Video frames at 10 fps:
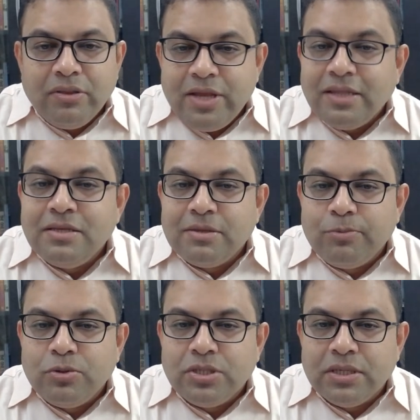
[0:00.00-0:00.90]
death is
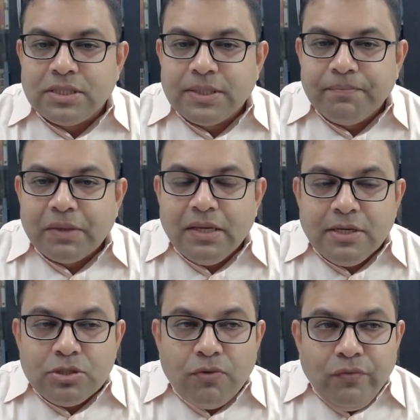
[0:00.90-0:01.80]
approaching us.
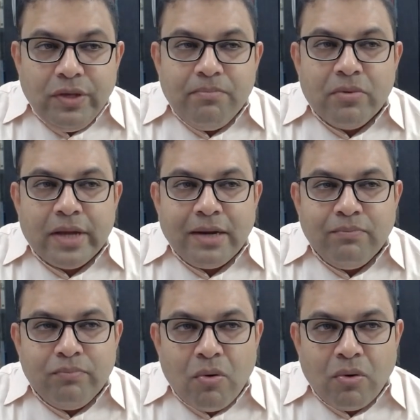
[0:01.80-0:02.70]
So we
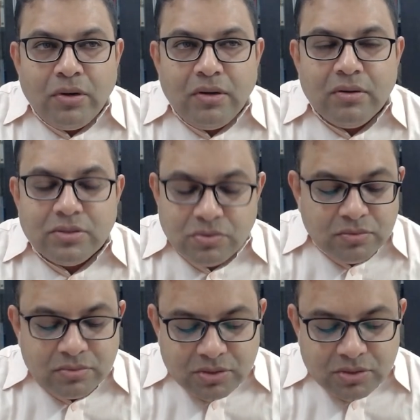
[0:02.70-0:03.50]
get born, so